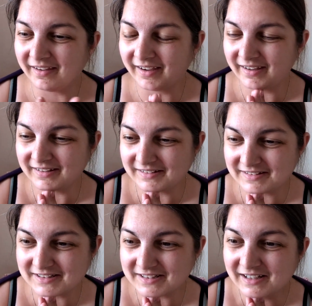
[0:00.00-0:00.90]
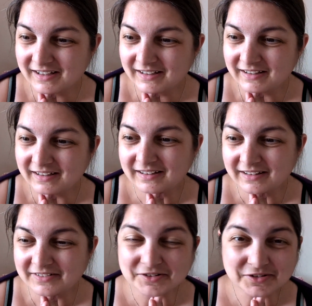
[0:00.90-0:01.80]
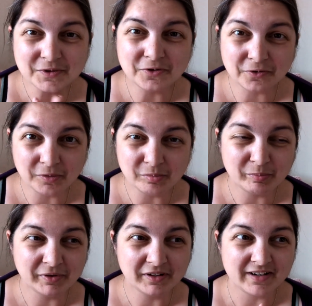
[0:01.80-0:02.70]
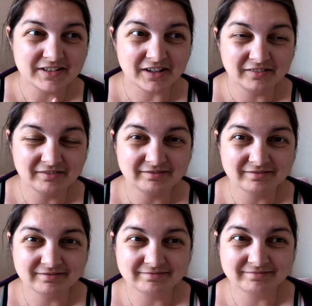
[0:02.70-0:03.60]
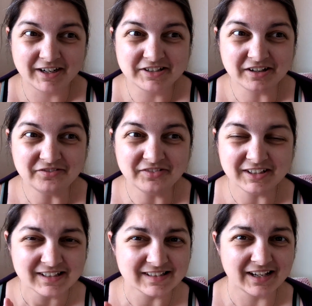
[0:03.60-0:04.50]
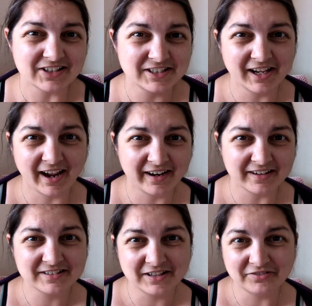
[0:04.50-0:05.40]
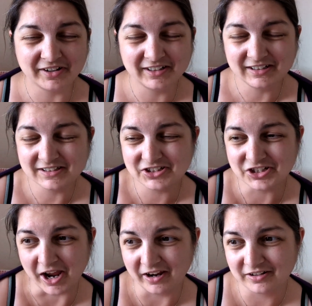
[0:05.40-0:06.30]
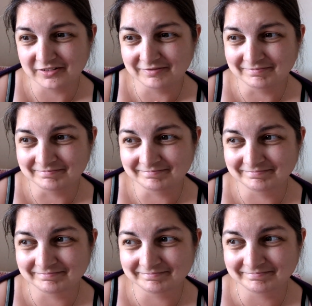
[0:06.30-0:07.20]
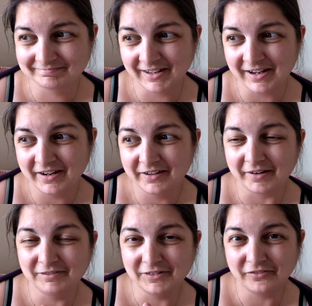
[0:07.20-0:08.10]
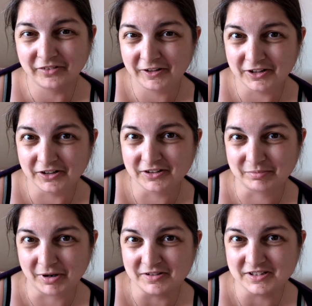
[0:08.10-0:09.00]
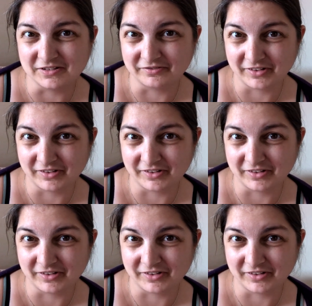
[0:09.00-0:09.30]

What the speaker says: And there's also a group, but I don't think it's actually active. I need to check. I'm not very good at posting on